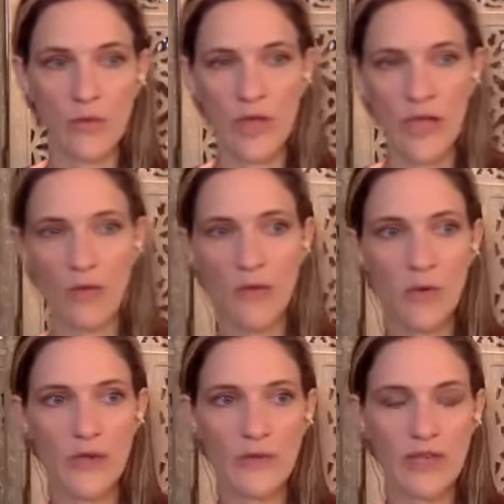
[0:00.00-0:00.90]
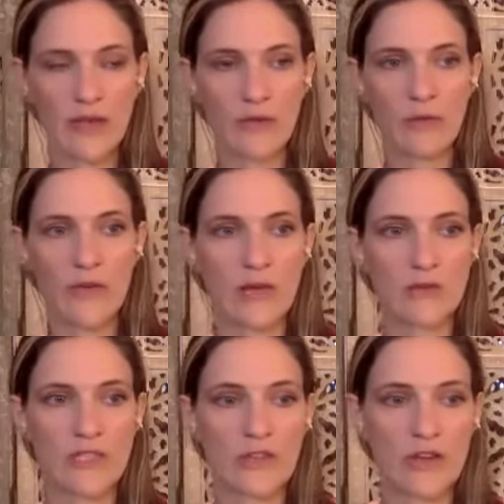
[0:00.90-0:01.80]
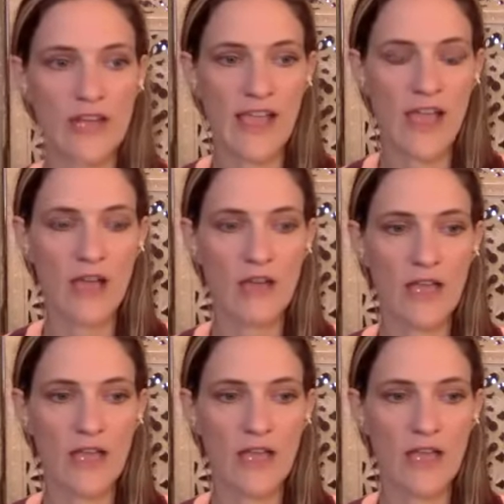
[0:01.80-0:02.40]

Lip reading: one point when I was starting out,